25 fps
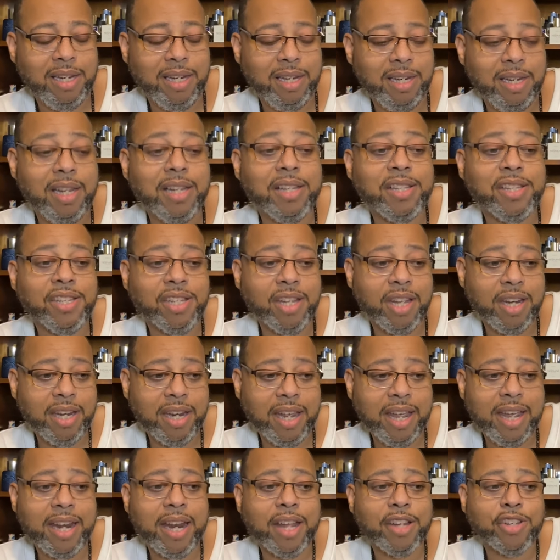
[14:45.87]
is
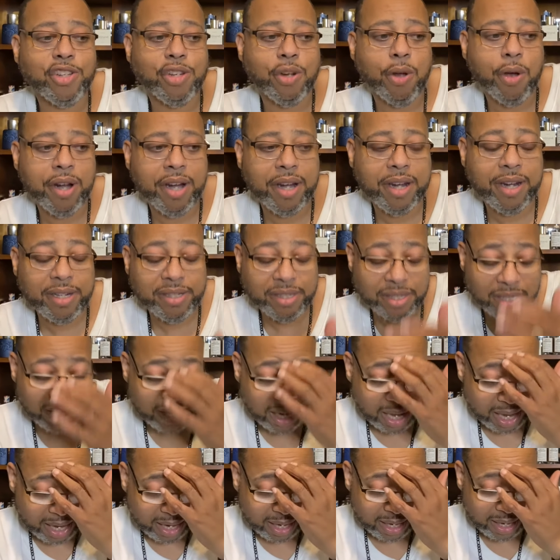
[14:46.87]
Sunday, and I started it
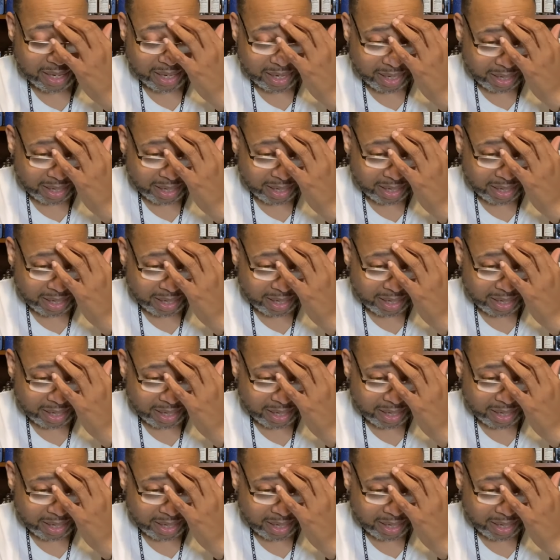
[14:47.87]
today.